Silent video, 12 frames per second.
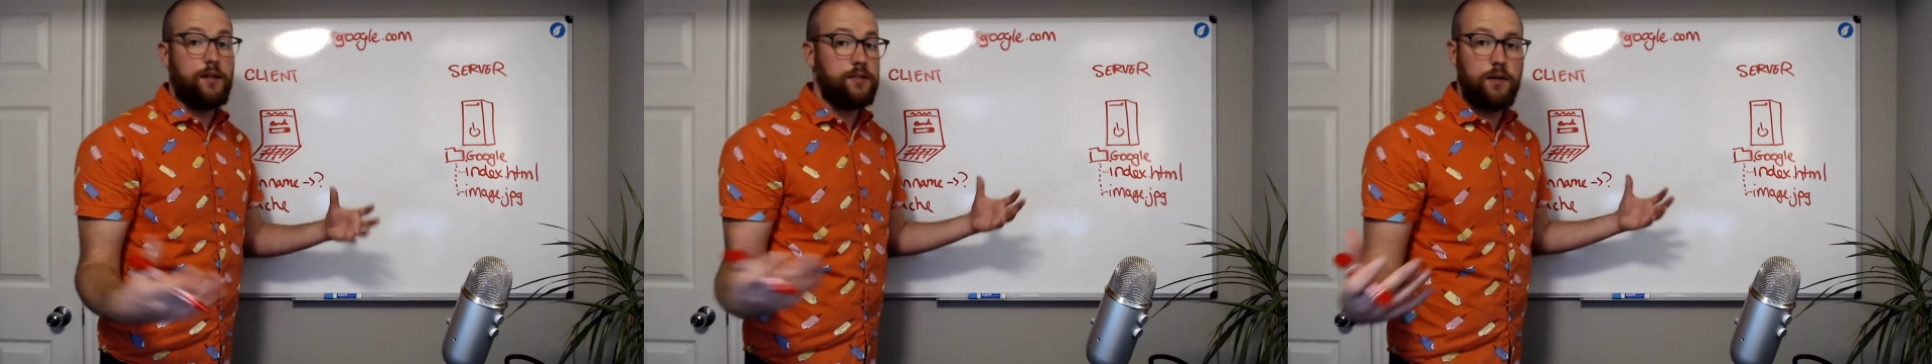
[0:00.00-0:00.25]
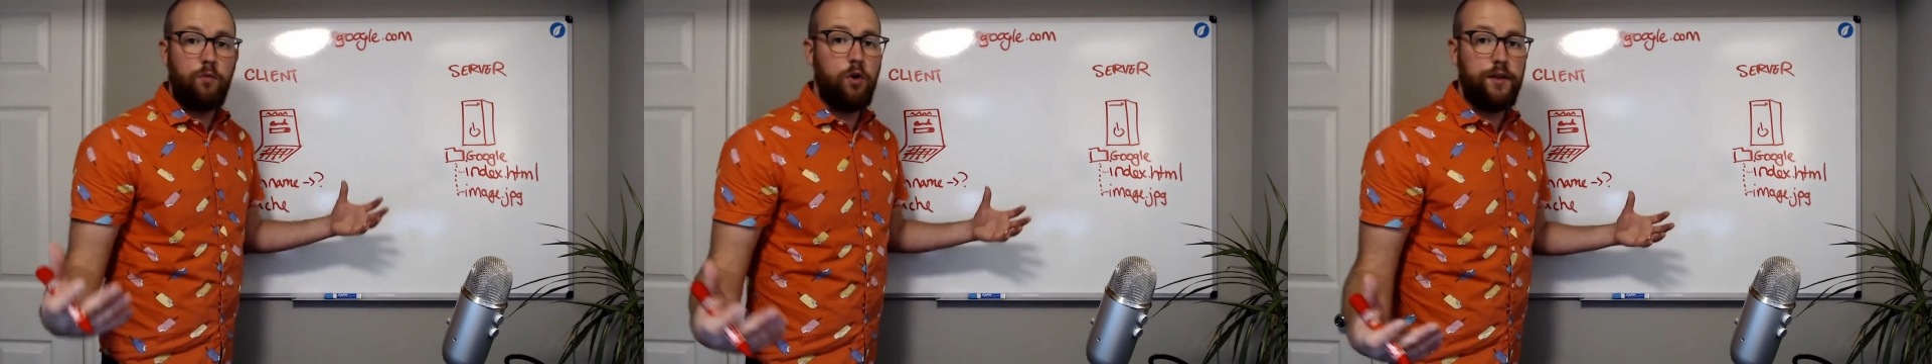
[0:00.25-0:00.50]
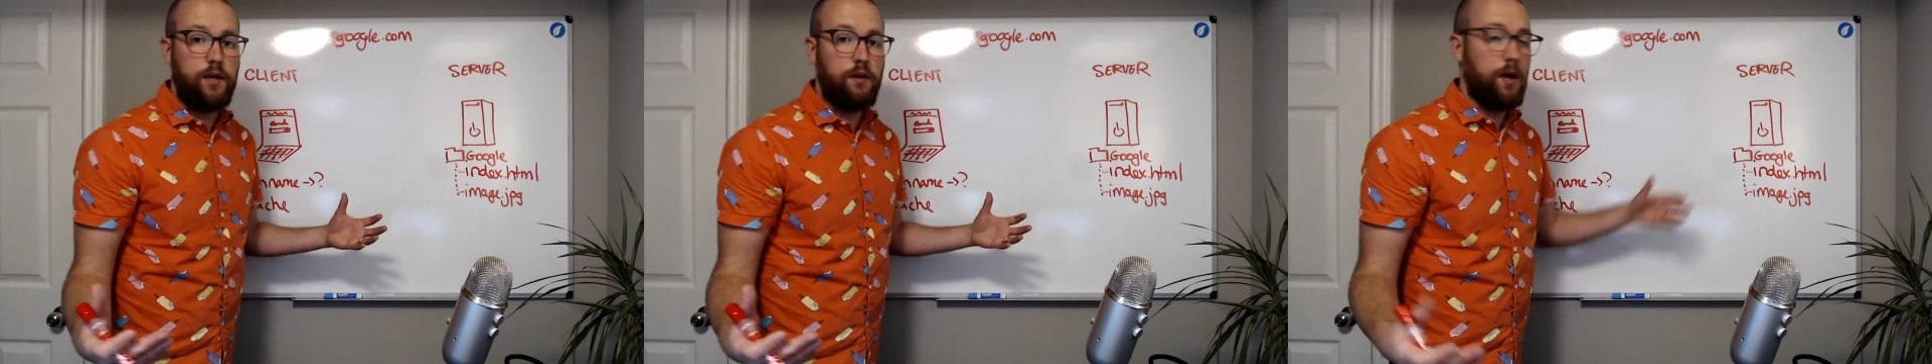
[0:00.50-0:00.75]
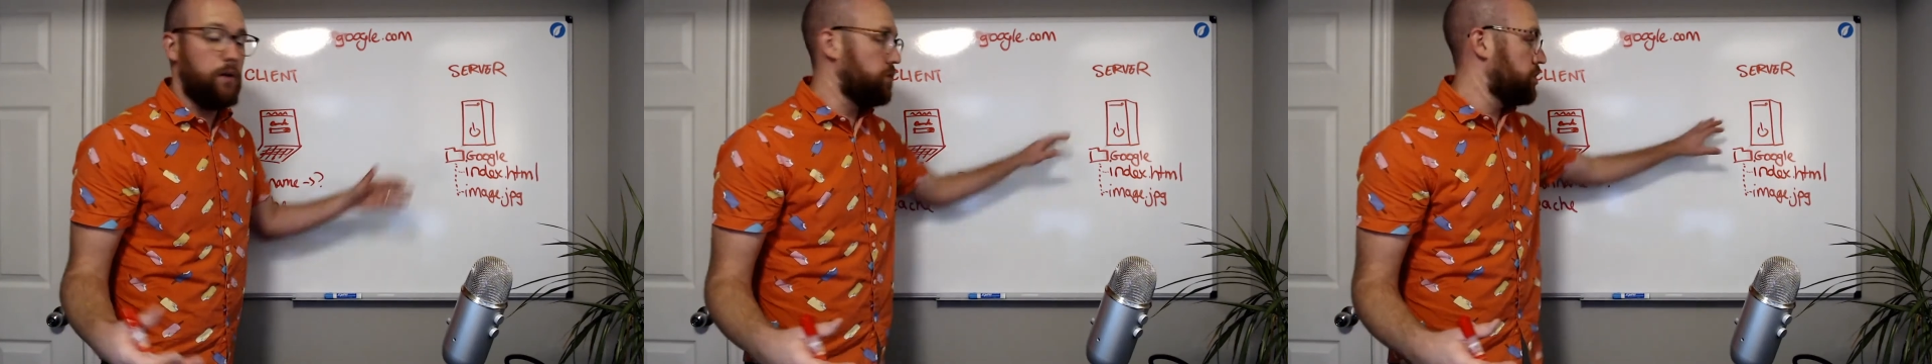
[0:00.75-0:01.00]
somewhere on the
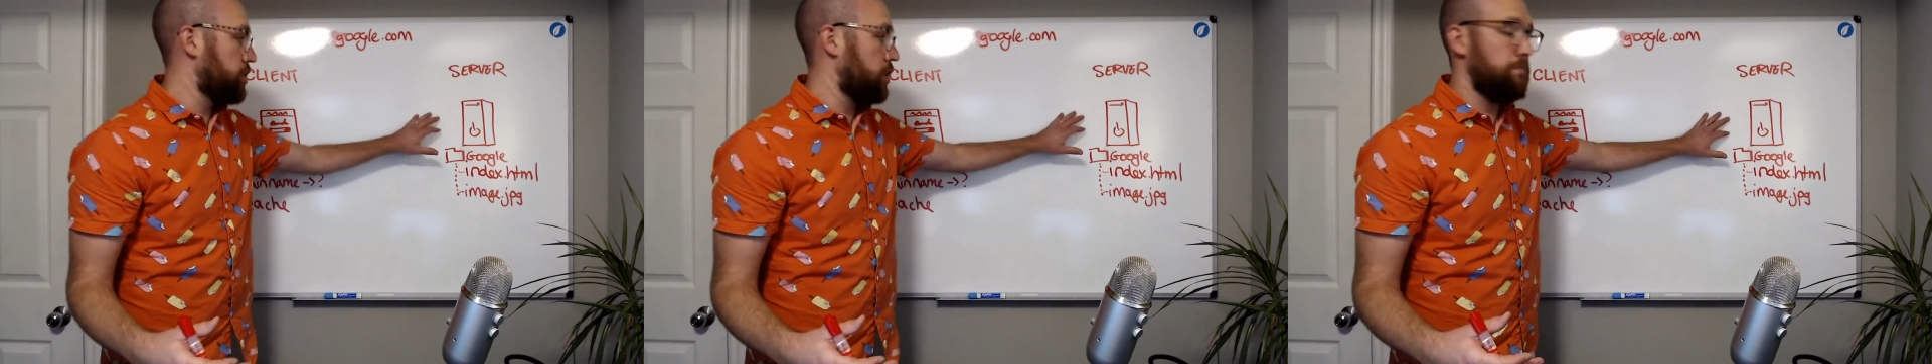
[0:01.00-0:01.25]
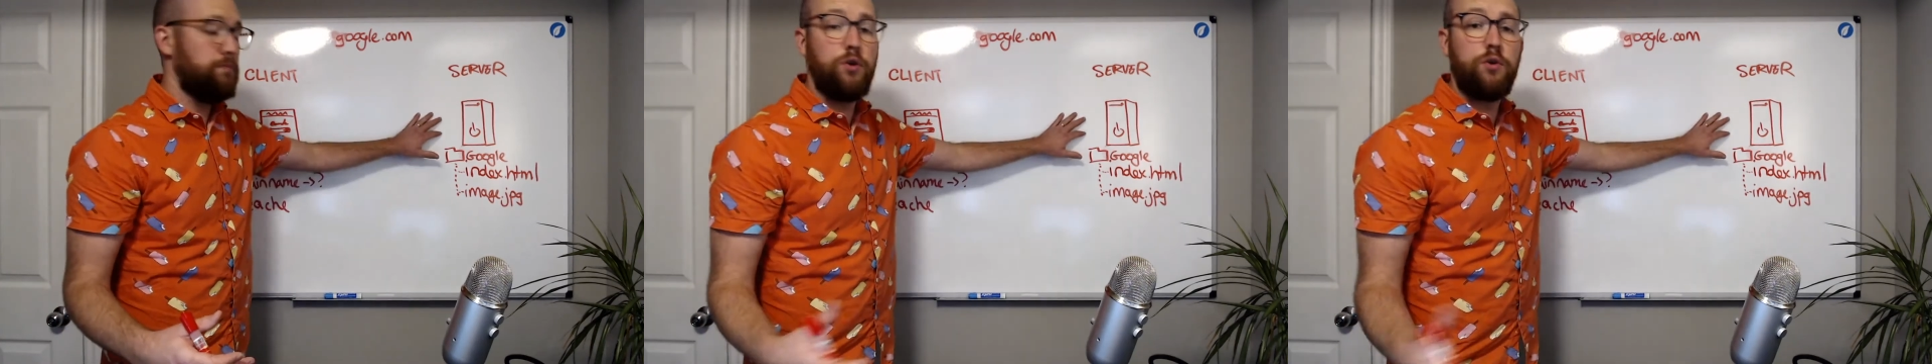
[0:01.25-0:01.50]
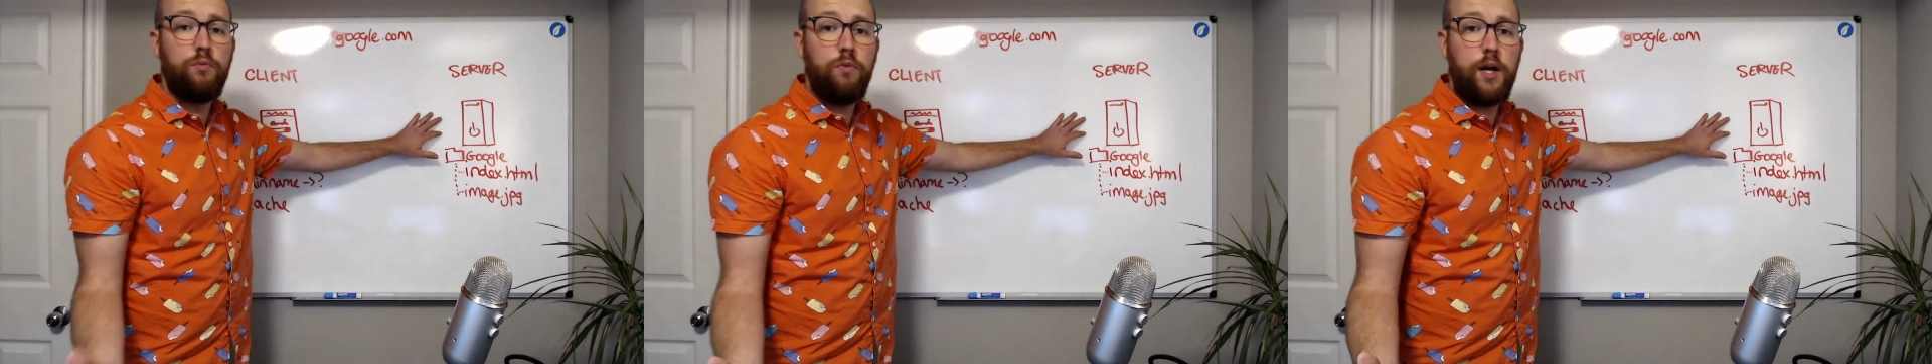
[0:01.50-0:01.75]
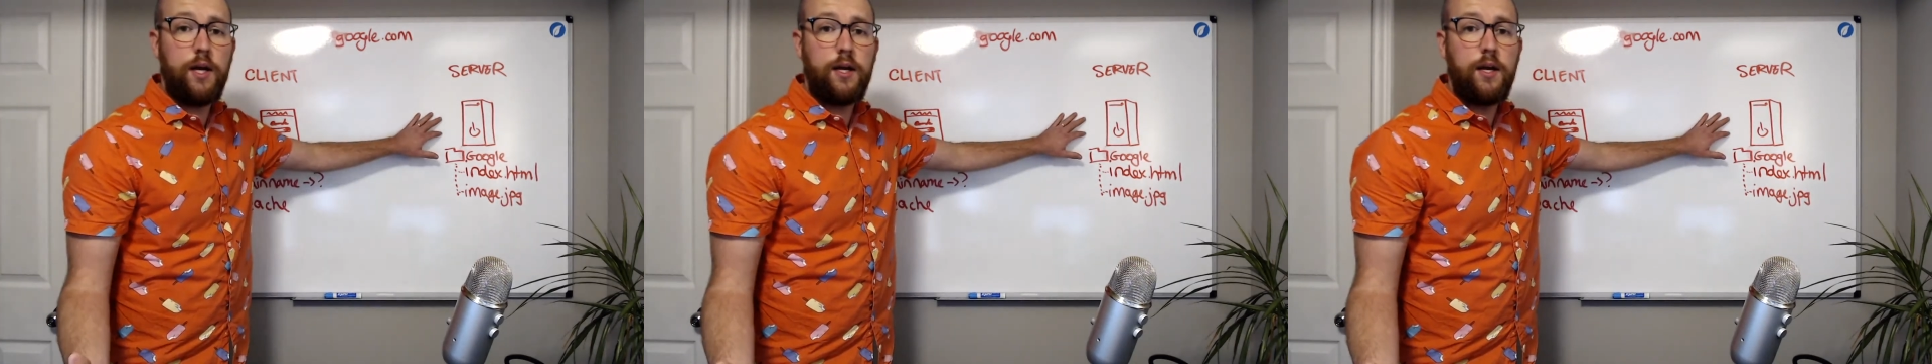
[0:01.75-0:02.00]
internet, which is a computer
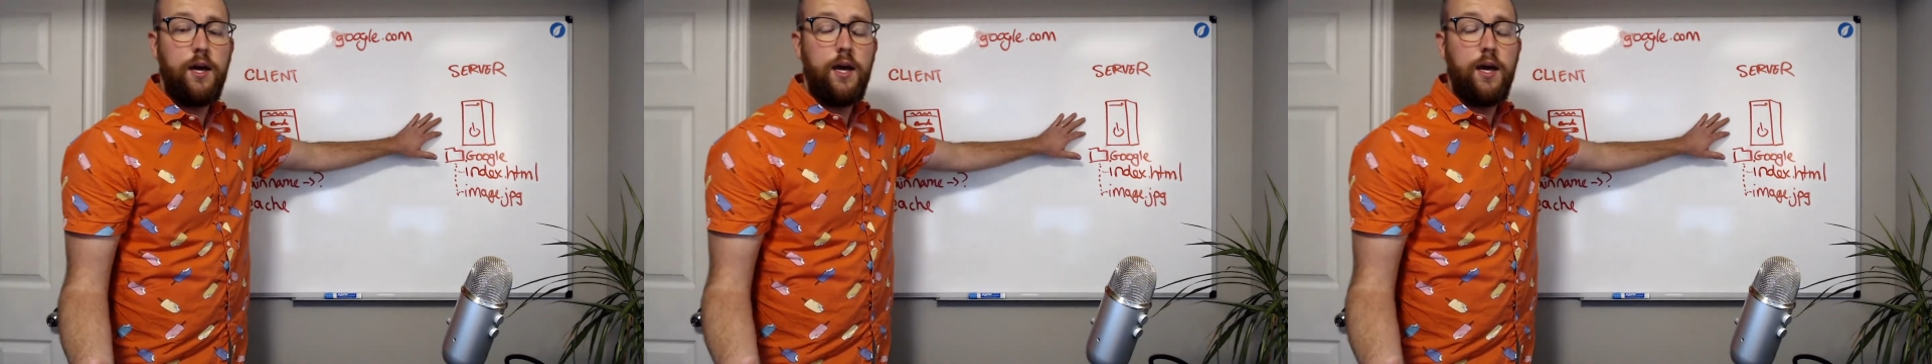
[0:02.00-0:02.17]
running